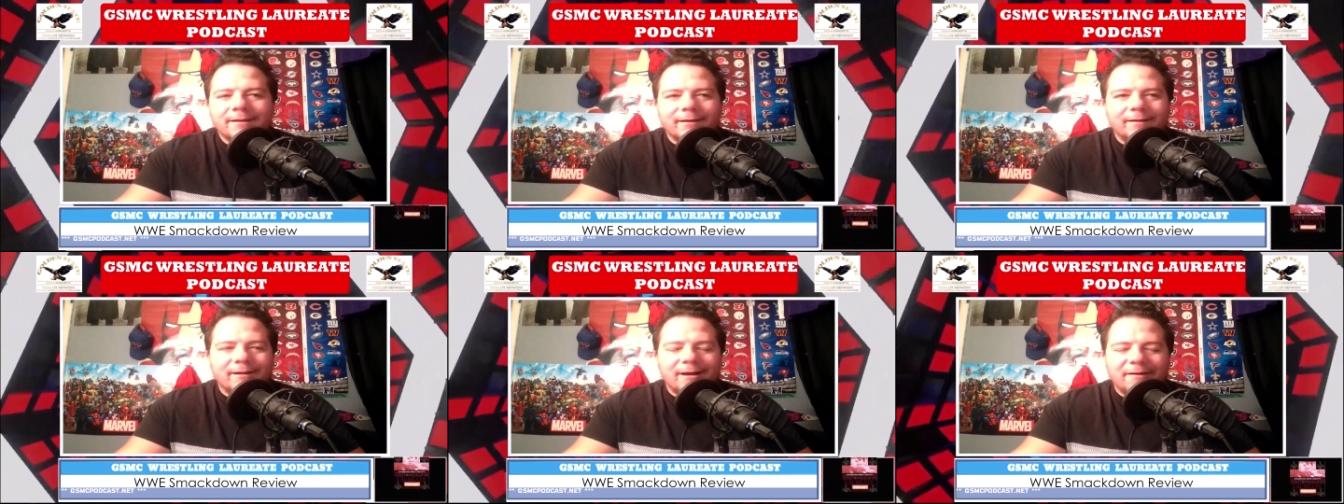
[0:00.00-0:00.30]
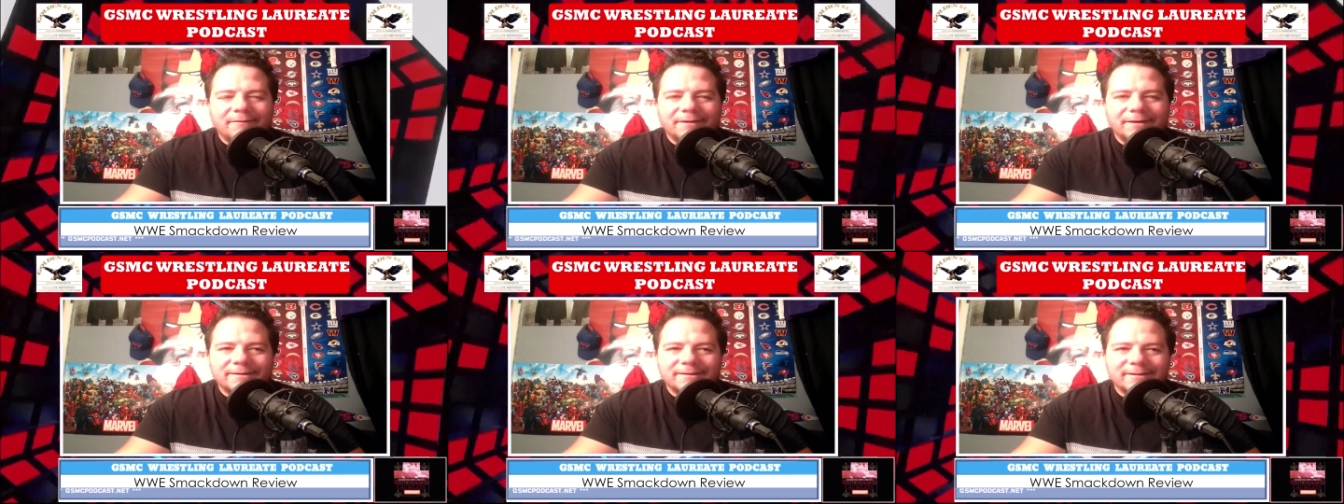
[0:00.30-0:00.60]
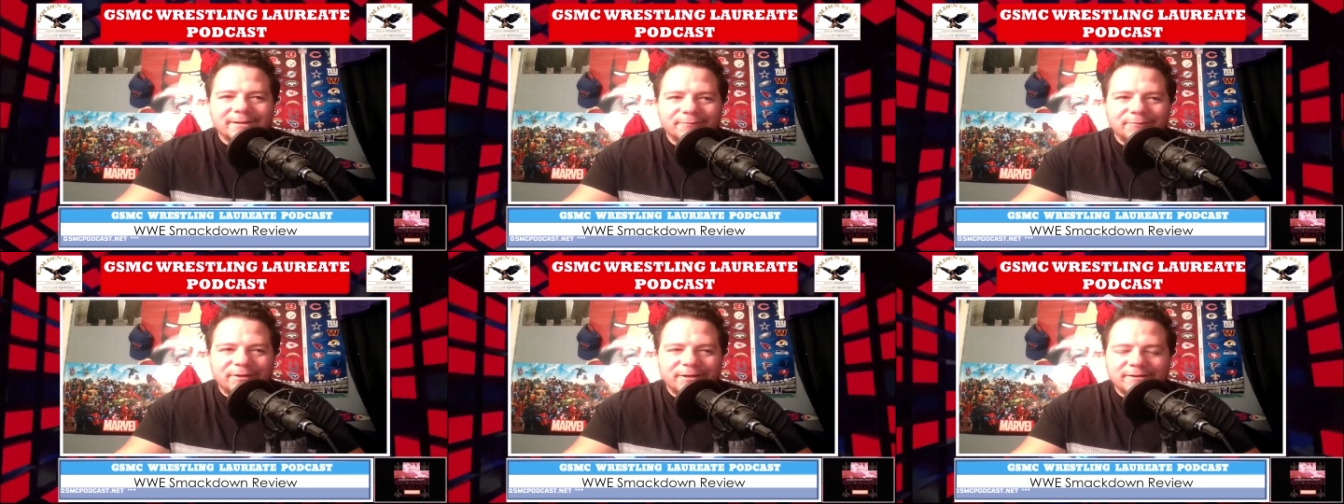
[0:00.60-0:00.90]
And
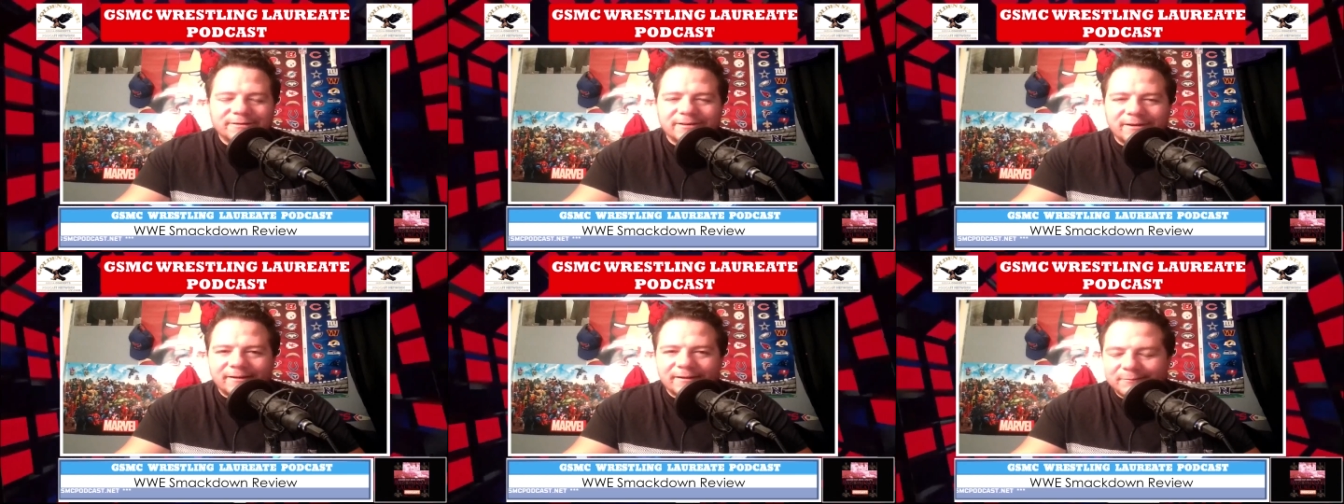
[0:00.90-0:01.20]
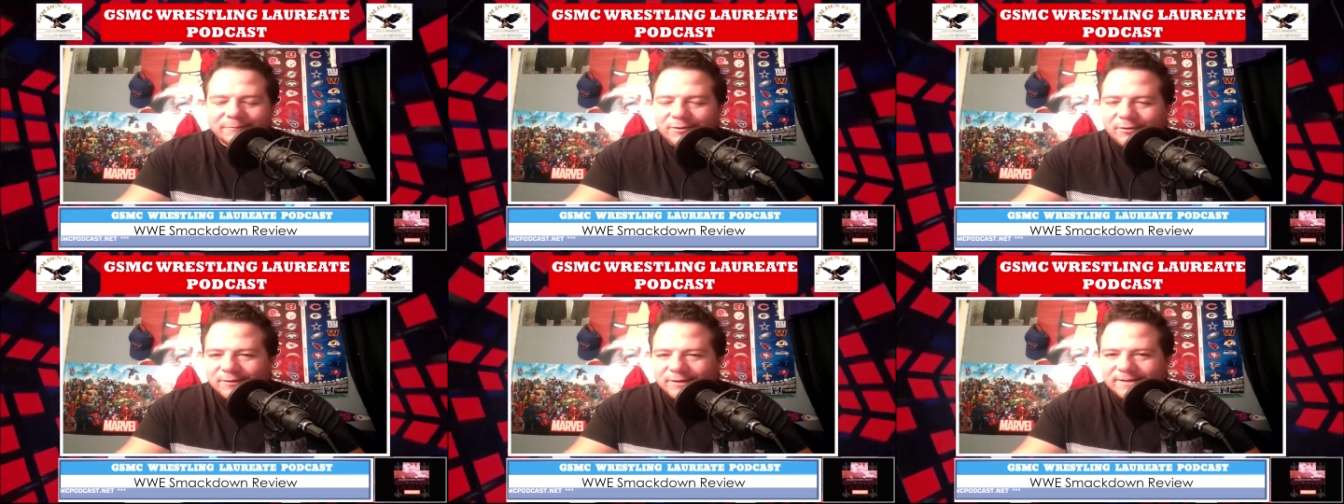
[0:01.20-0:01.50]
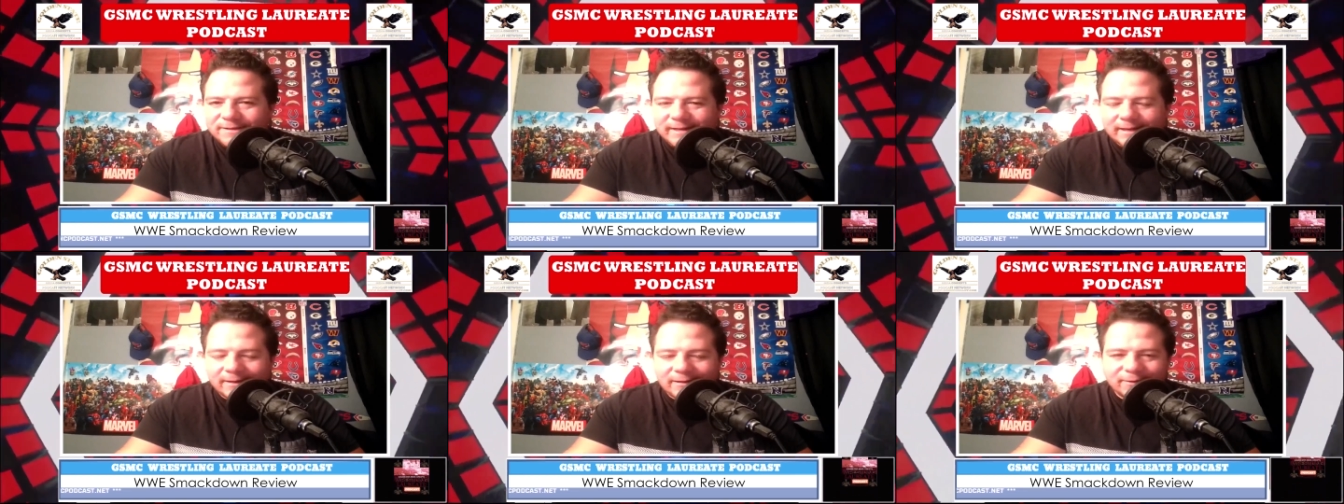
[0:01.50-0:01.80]
obviously, when you saw him go
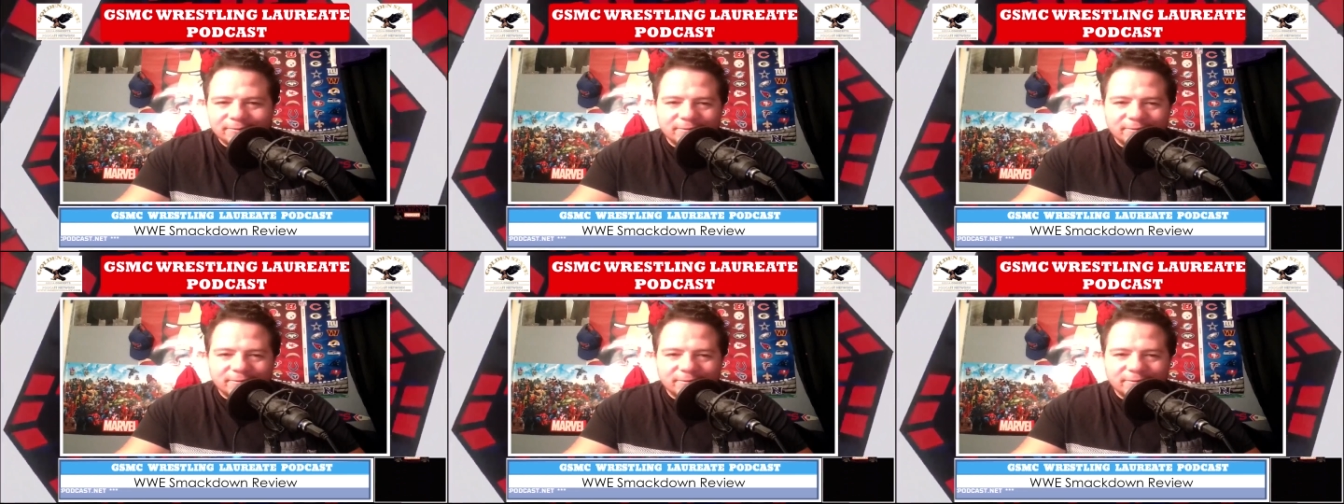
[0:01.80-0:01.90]
to St.